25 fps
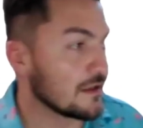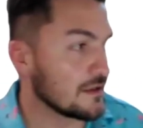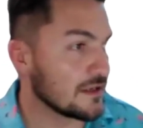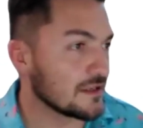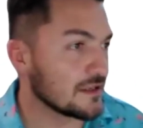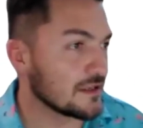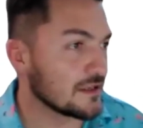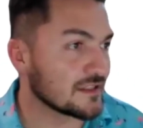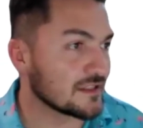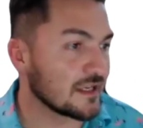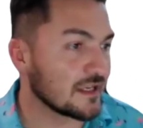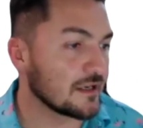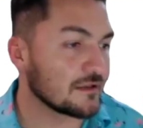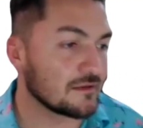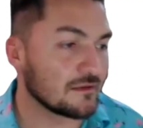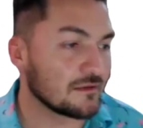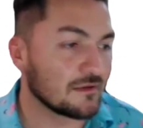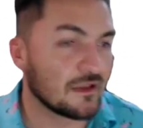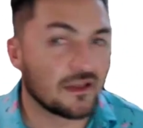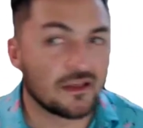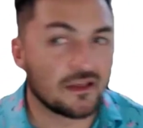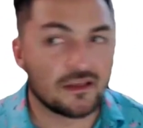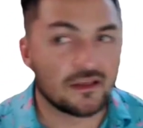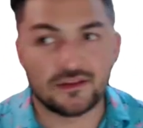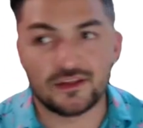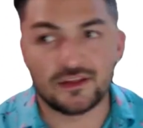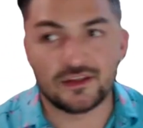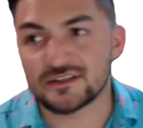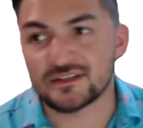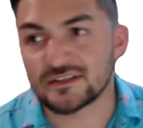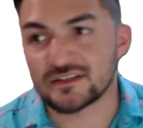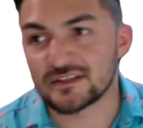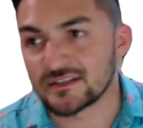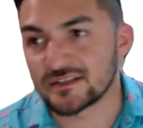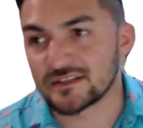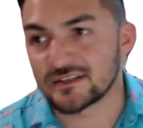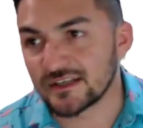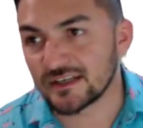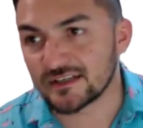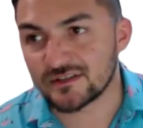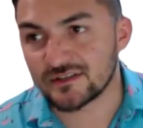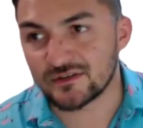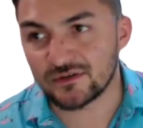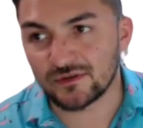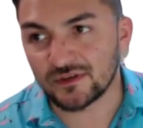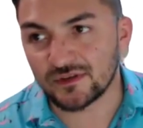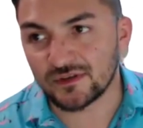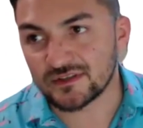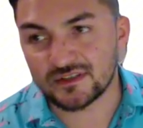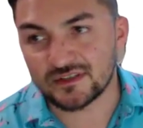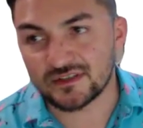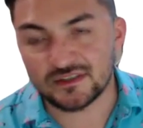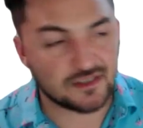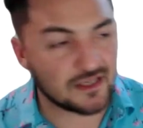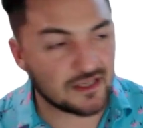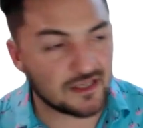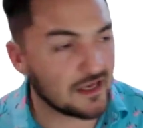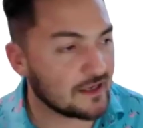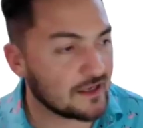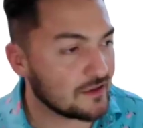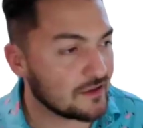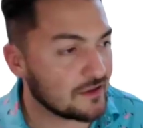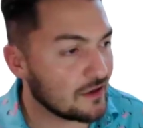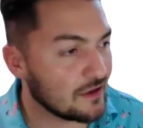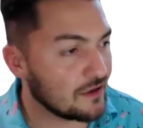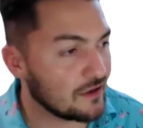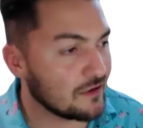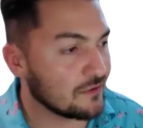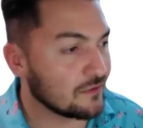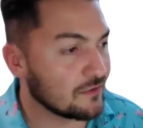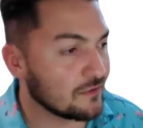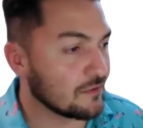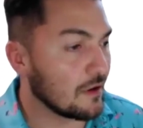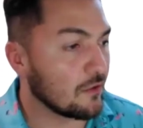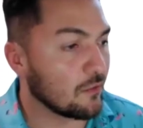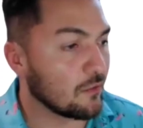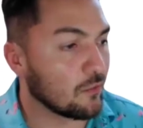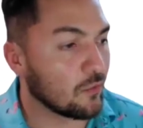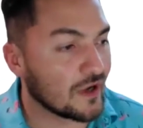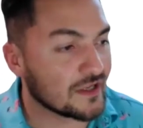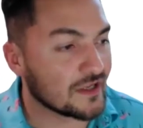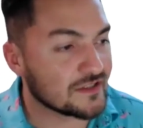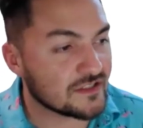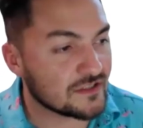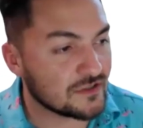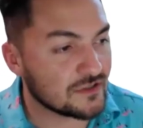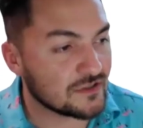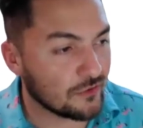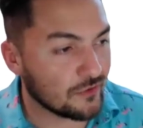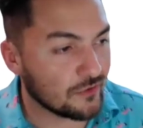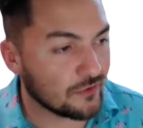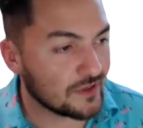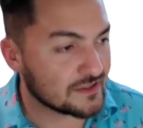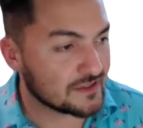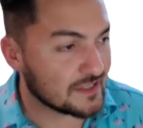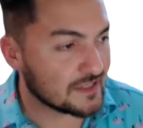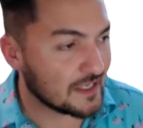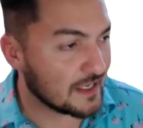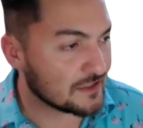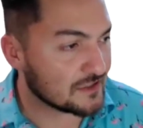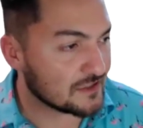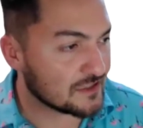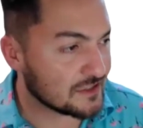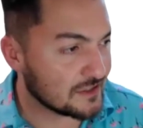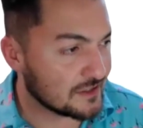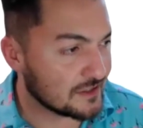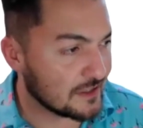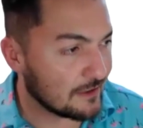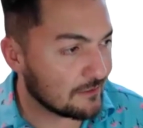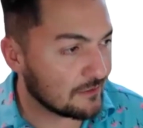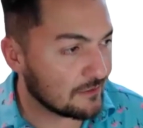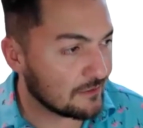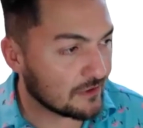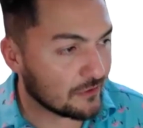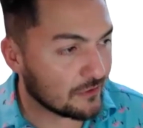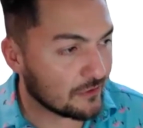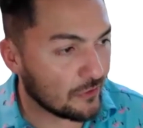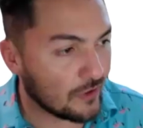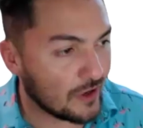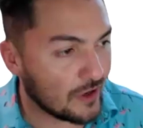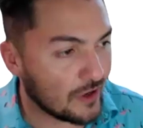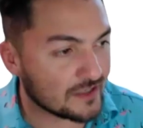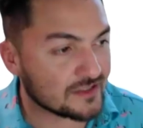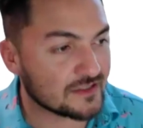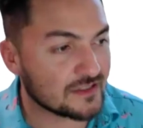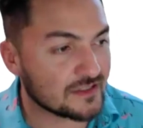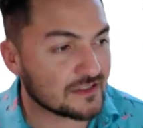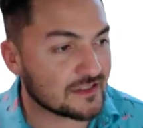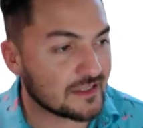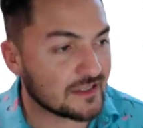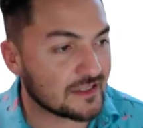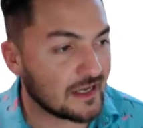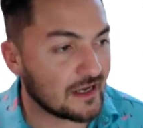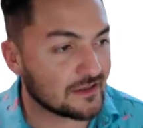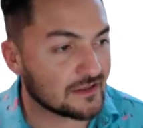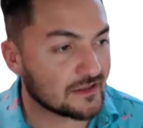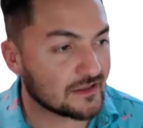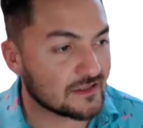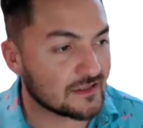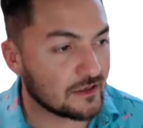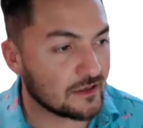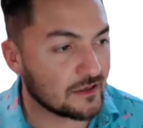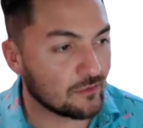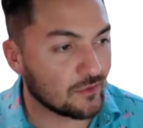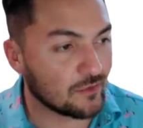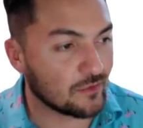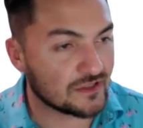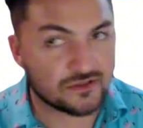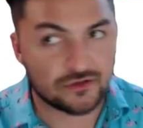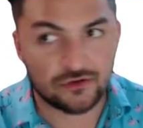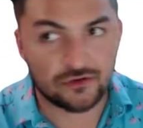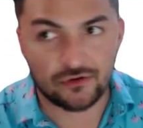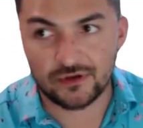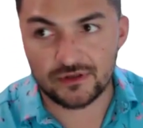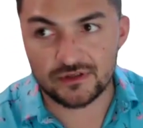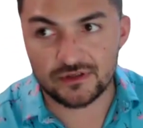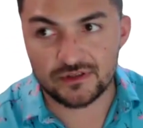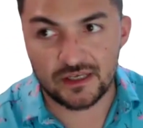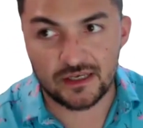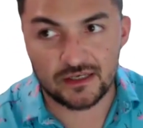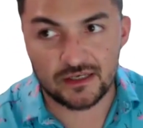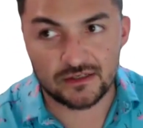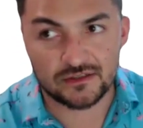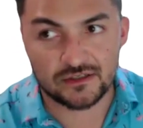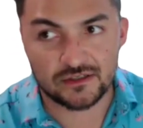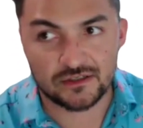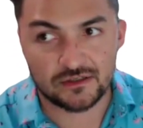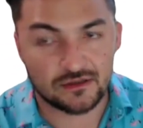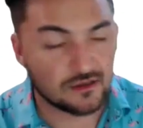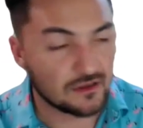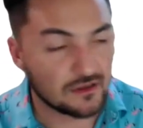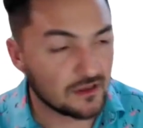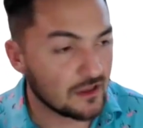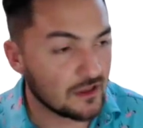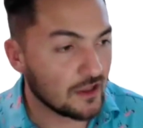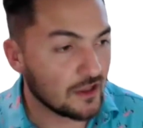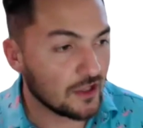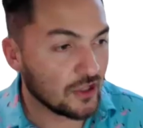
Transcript: They said this is this or this is that. No, what's your intention? I would cross this out and say, what's your intention?